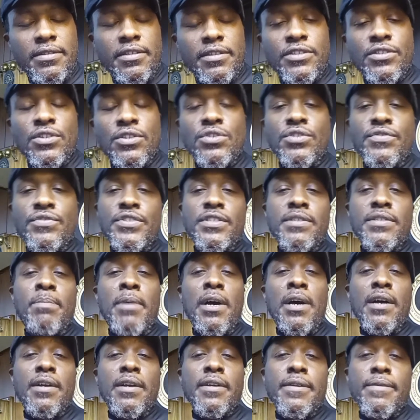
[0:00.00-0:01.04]
The Search for
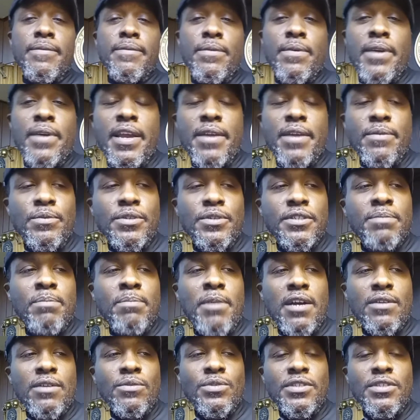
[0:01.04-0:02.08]
Spock, right? Where Spock